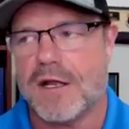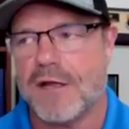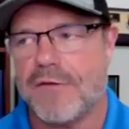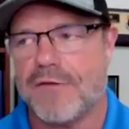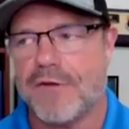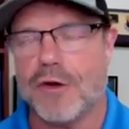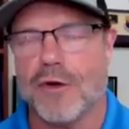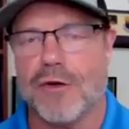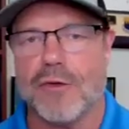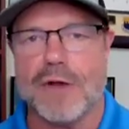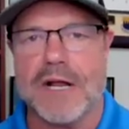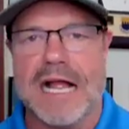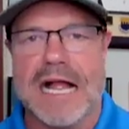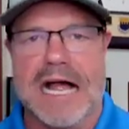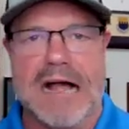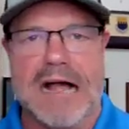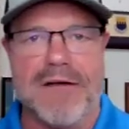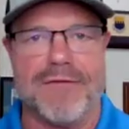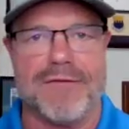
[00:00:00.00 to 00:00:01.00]
if you don't
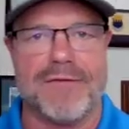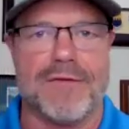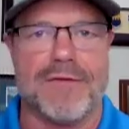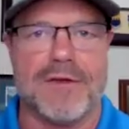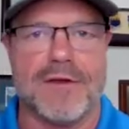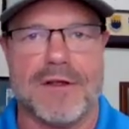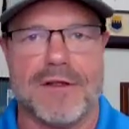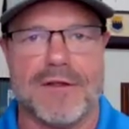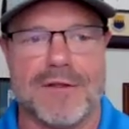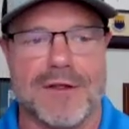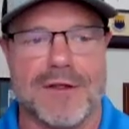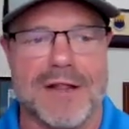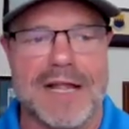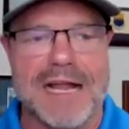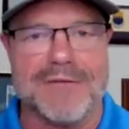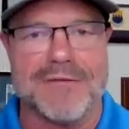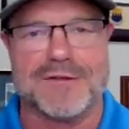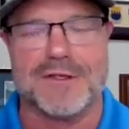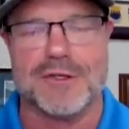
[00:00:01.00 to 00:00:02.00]
have the
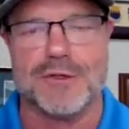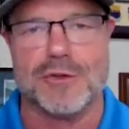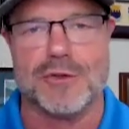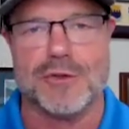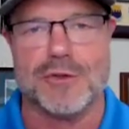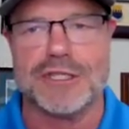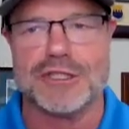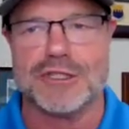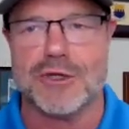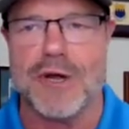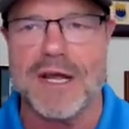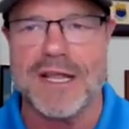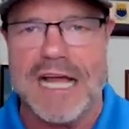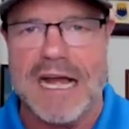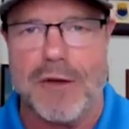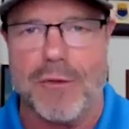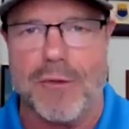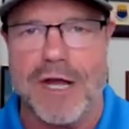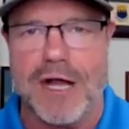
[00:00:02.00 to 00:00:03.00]
life to enjoy
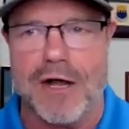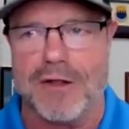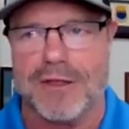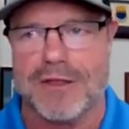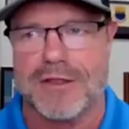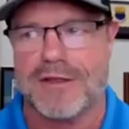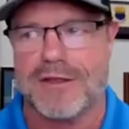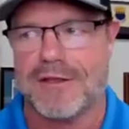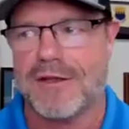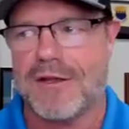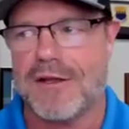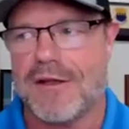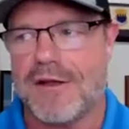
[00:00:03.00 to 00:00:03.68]
that wealth